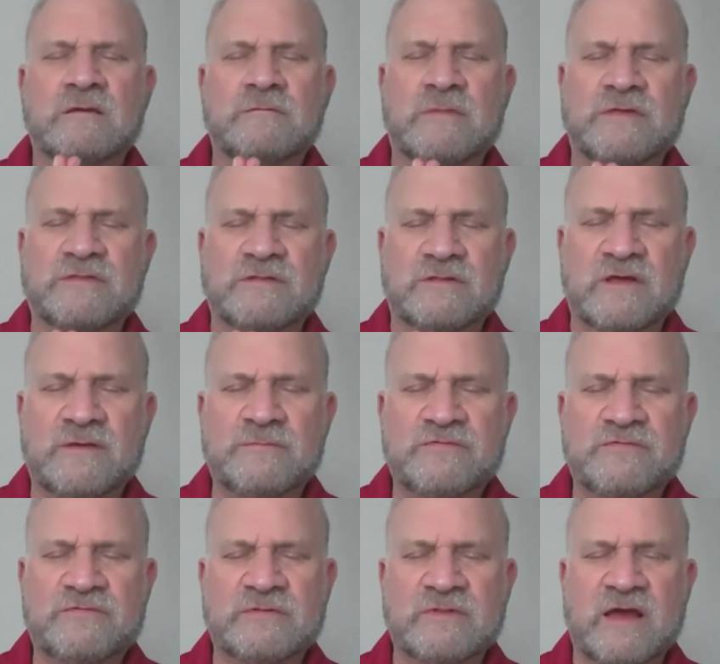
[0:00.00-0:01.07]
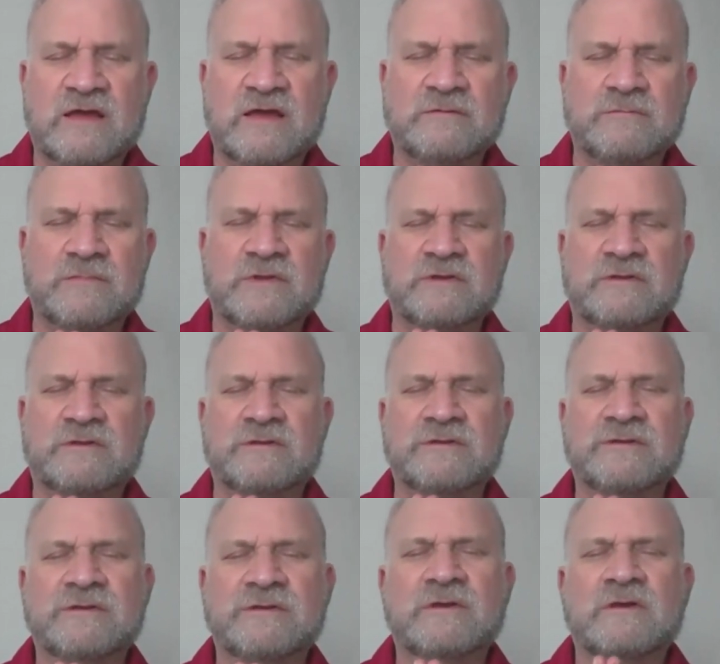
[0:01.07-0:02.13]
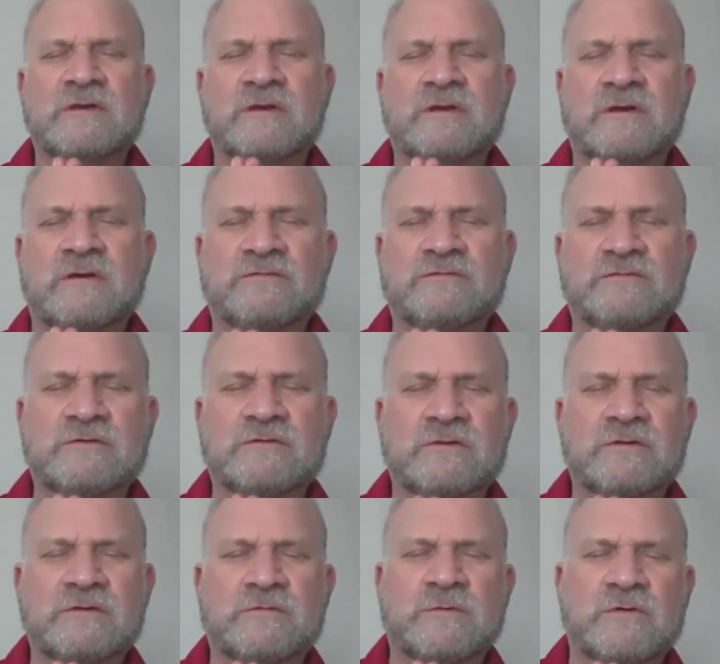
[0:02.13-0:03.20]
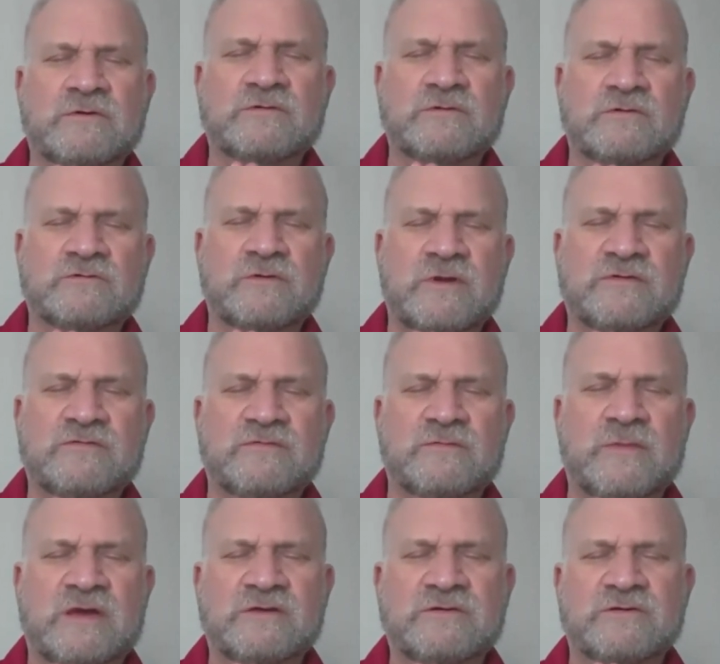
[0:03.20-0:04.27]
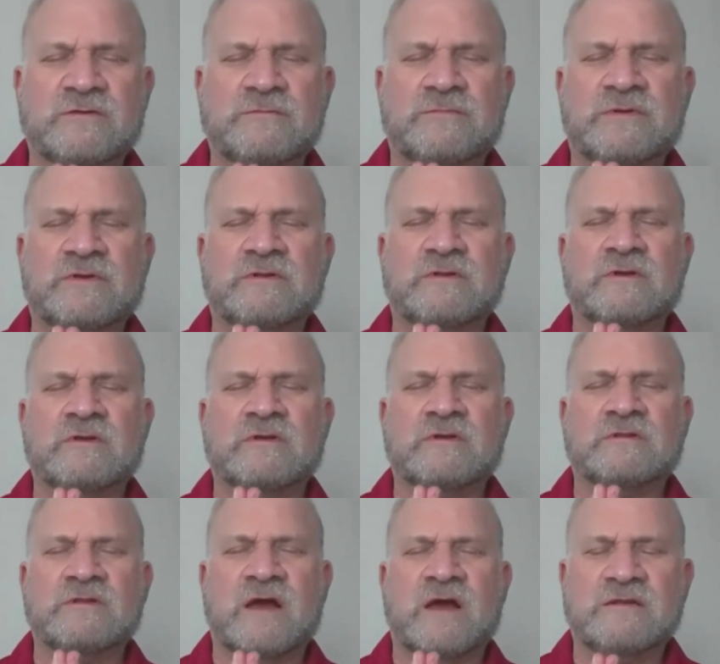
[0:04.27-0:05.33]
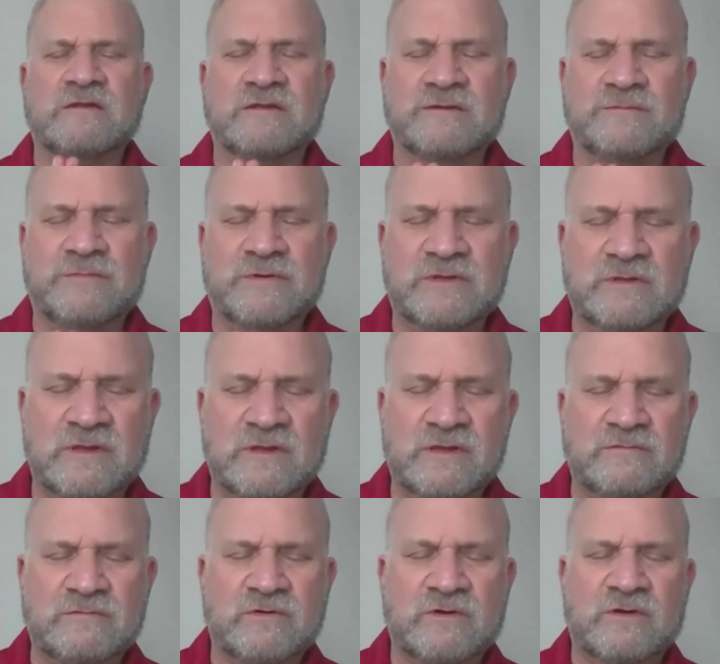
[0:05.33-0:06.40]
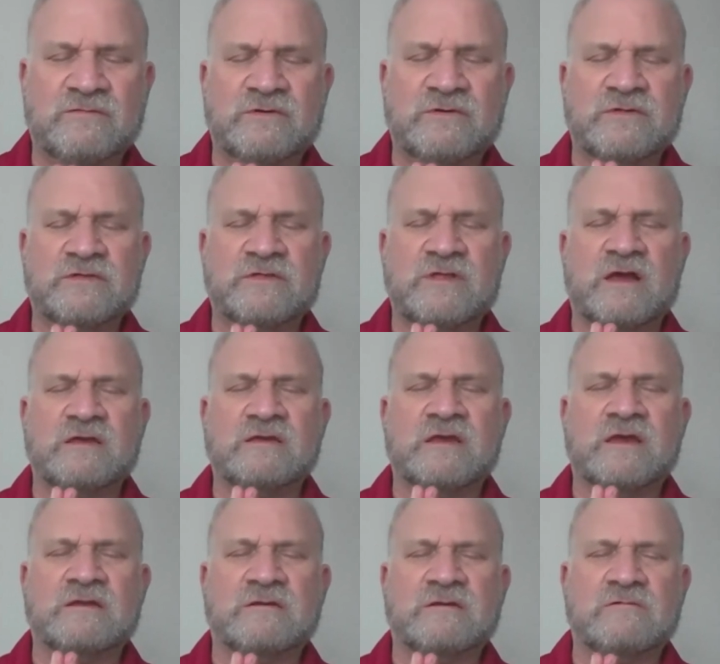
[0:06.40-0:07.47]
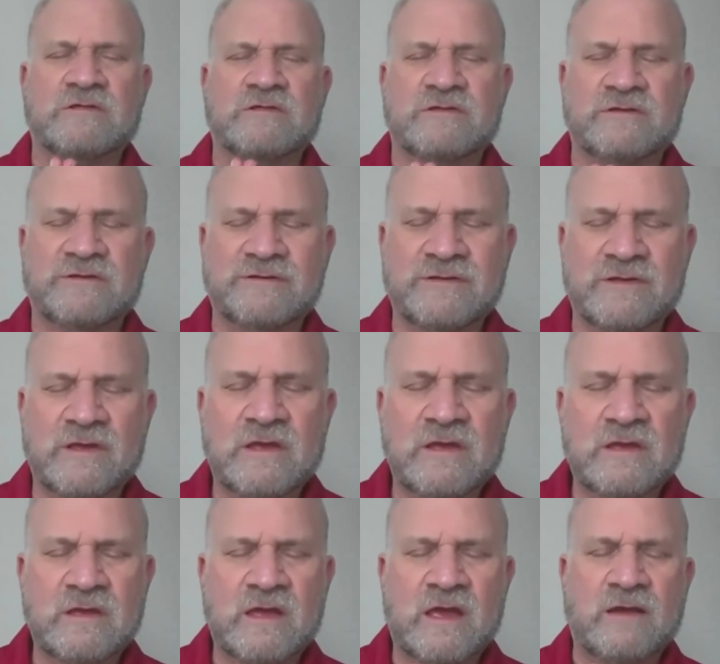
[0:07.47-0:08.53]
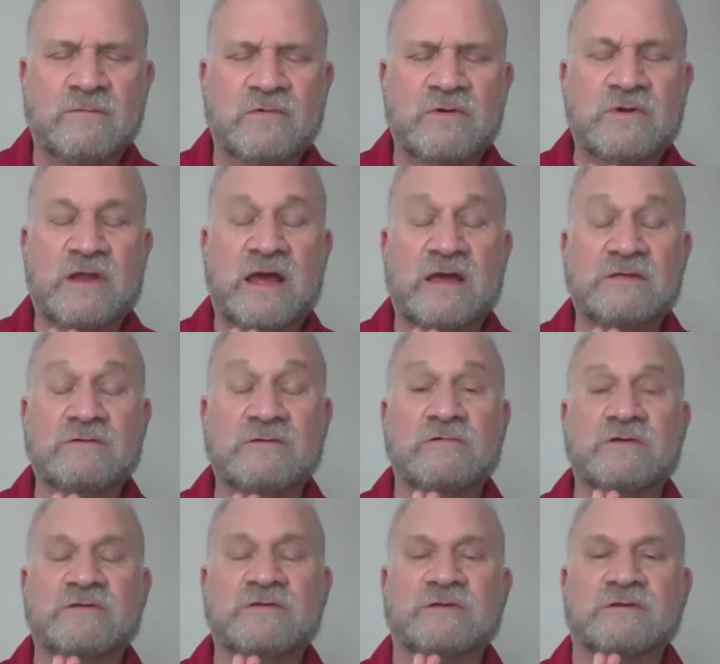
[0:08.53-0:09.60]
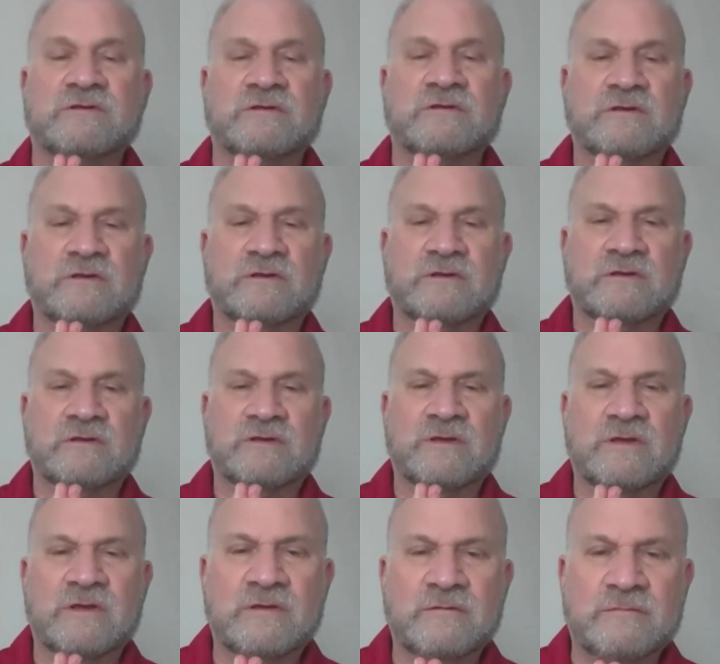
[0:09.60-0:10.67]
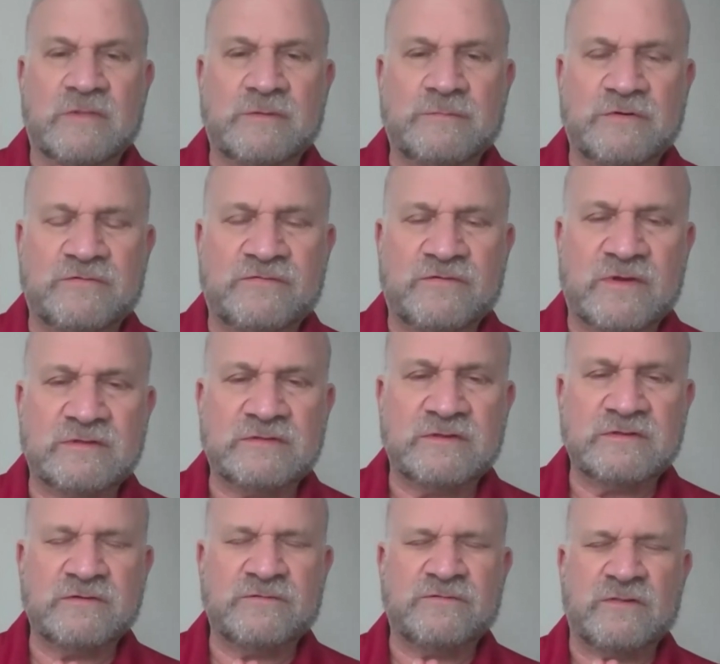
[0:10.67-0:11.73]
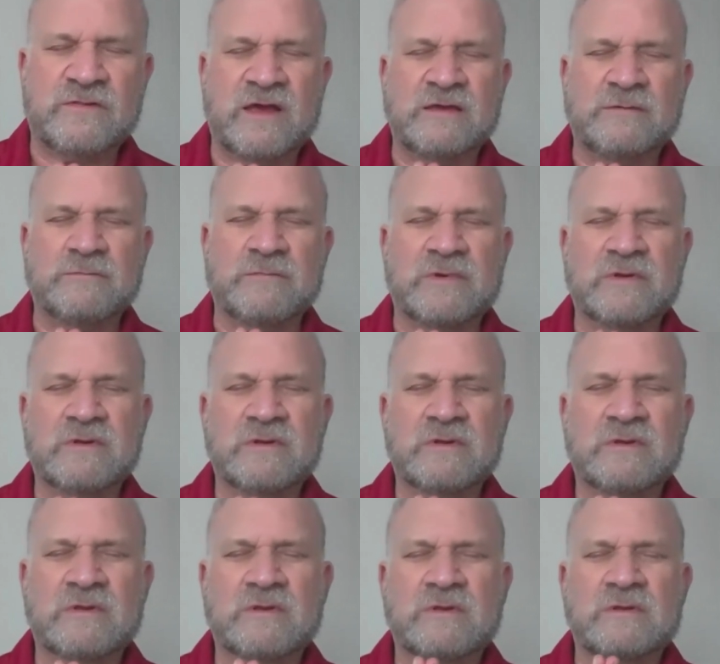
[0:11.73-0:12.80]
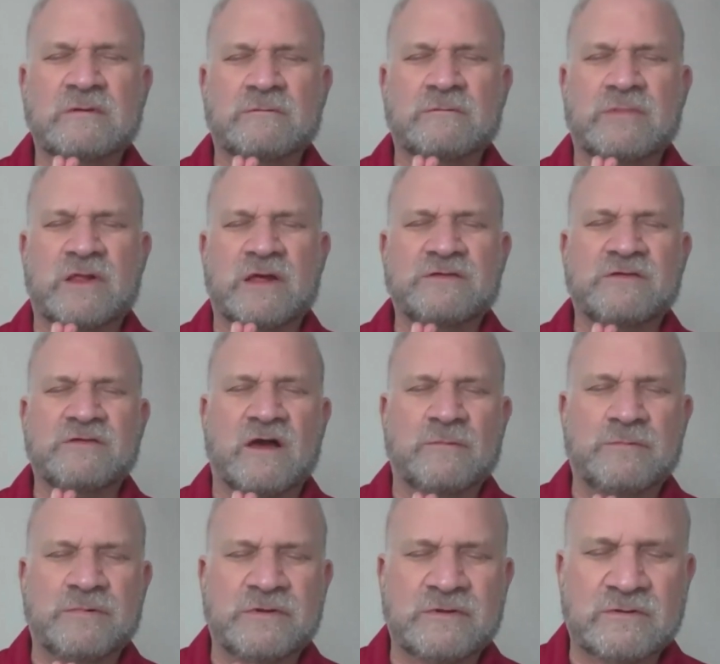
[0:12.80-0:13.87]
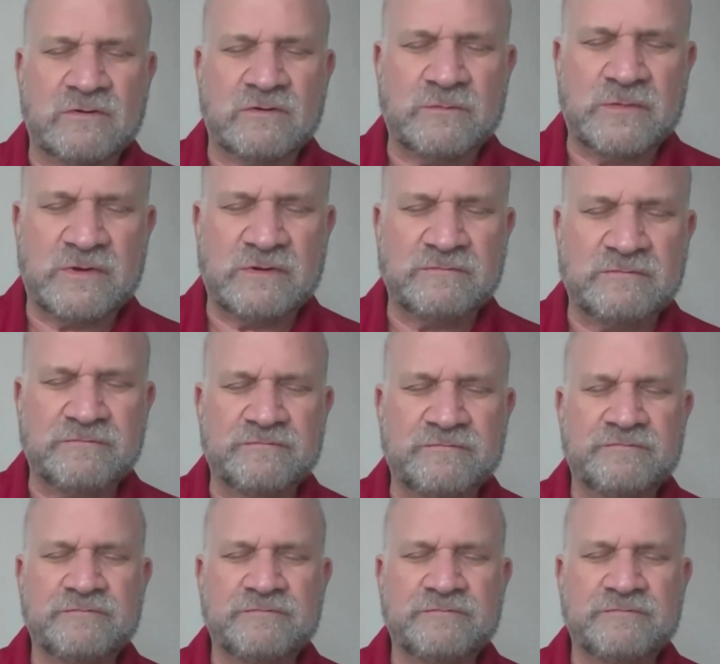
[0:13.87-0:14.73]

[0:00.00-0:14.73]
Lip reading: May the lamp of enlightenment, of spiritual transformation be ignited, be lit wherever it has not yet arisen, and where it has arisen, may it be fanned into flame and blaze up and illumine